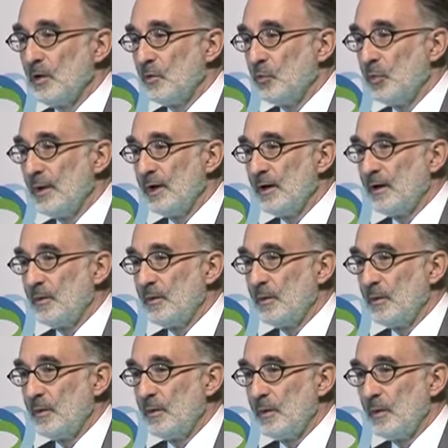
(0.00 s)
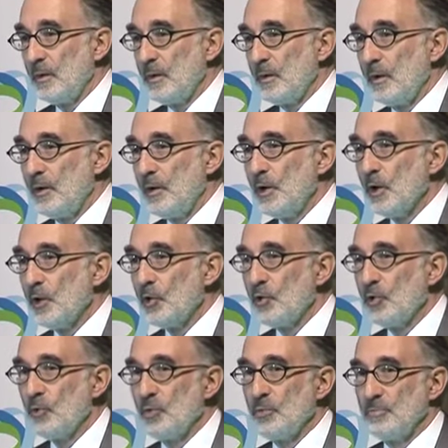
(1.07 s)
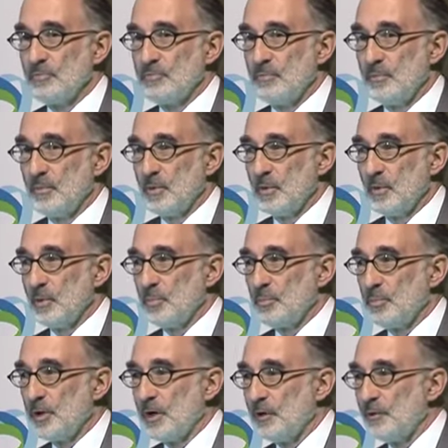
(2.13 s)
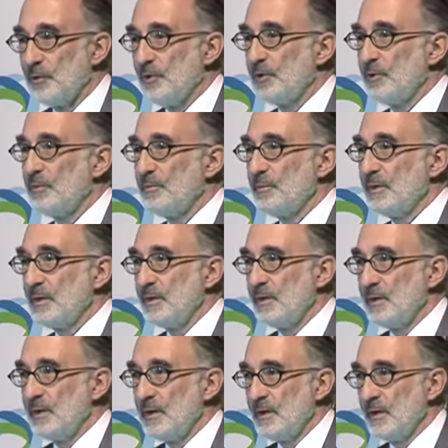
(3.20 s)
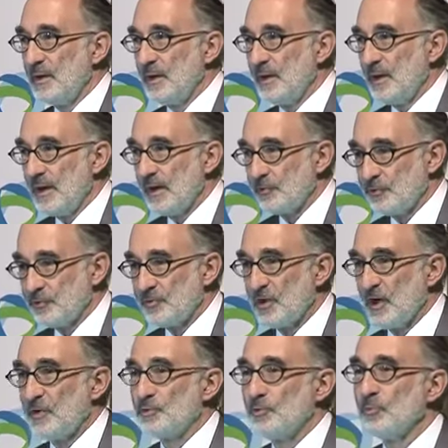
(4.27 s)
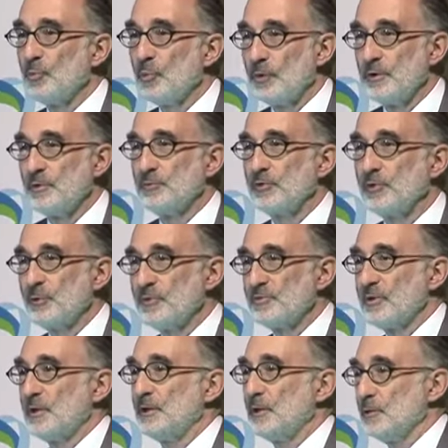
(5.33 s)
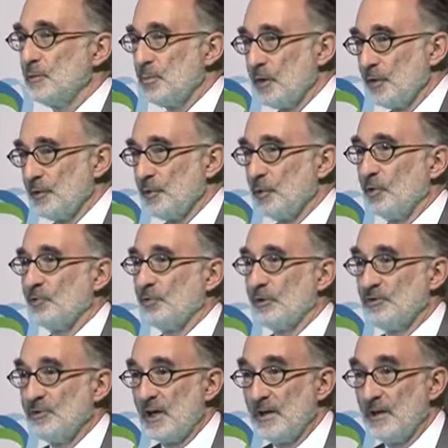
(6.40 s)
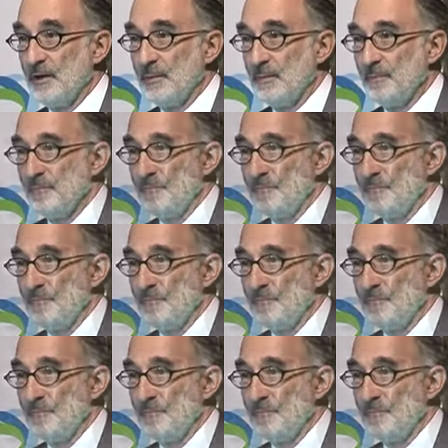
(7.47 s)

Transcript: where no partner exercises more influence than another partner over agenda,